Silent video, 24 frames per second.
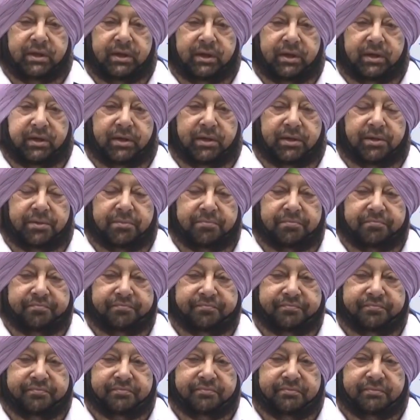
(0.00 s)
uh,
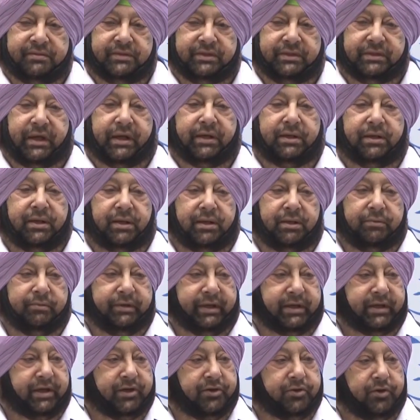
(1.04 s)
we
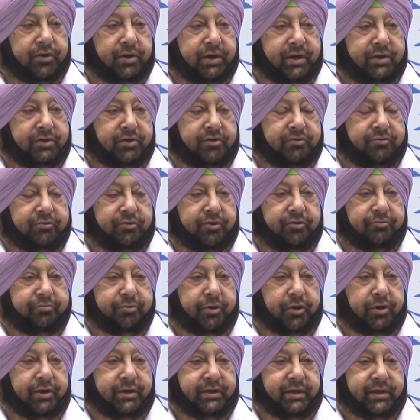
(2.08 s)
can call it, of, of
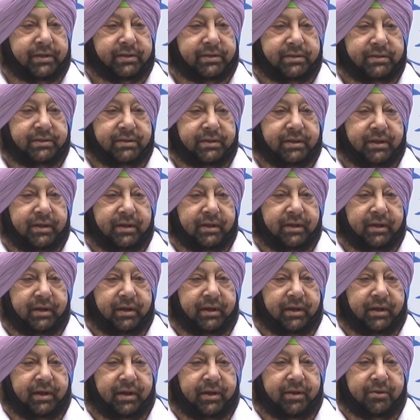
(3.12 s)
politics.
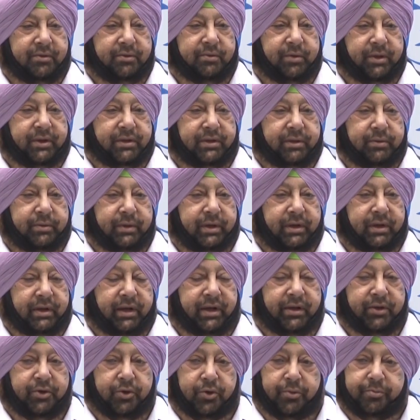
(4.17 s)
And well,
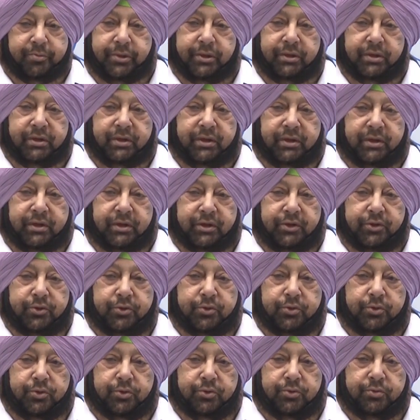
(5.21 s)
I hope
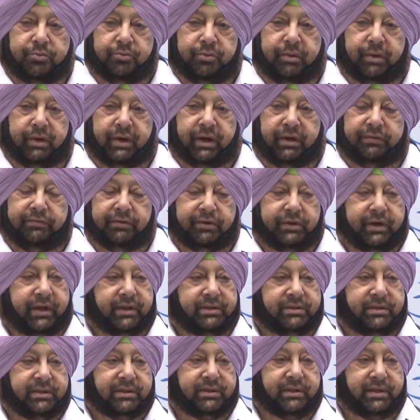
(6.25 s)
you have a
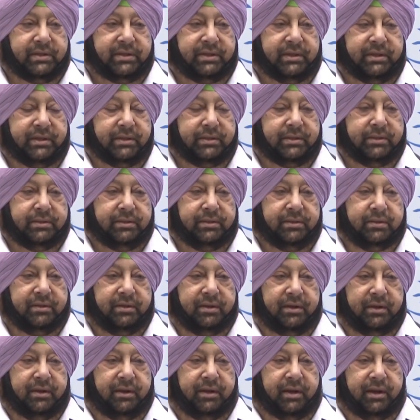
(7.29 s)
great success in it.
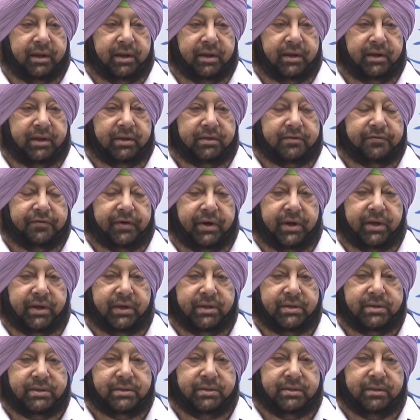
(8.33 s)
And as far
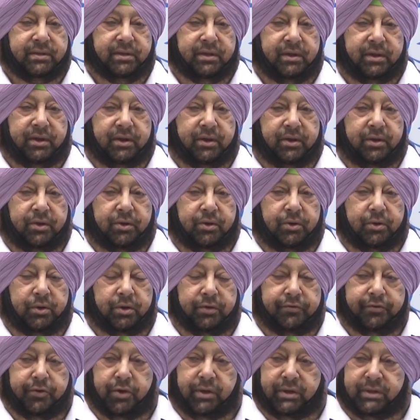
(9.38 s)
as all
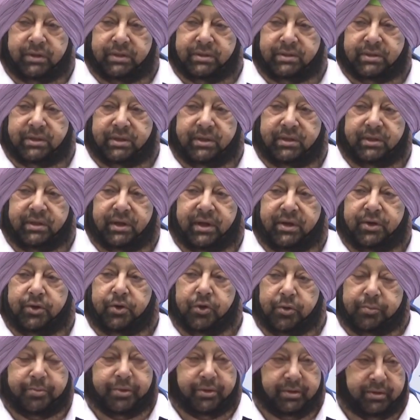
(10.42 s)
of you are concerned, I
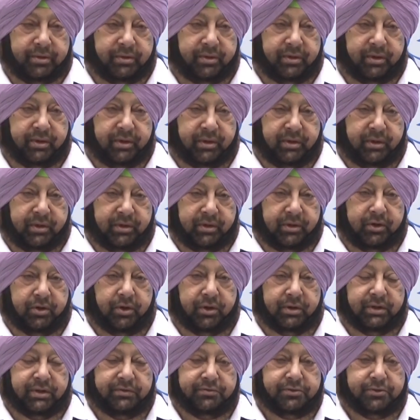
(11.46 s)
hope
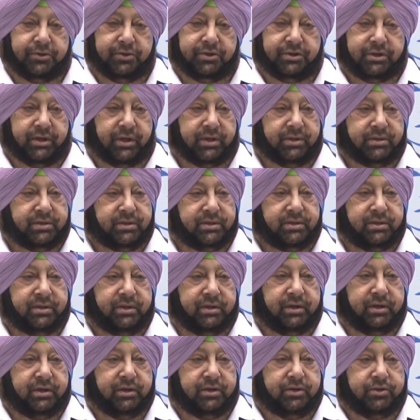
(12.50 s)
God gives you a chance
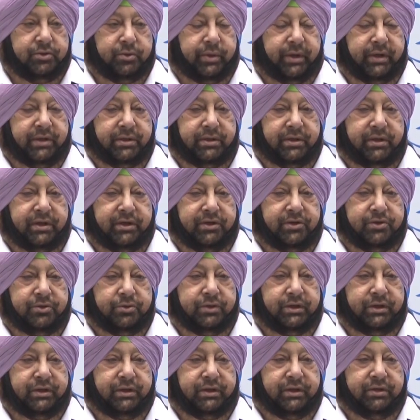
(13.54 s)
to enter into
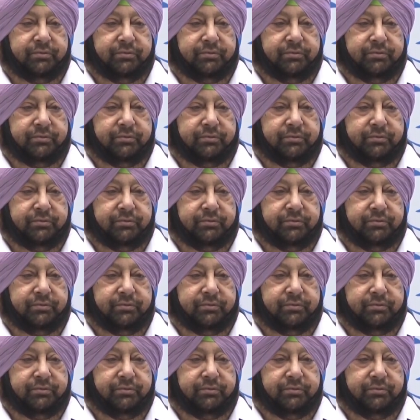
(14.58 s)
the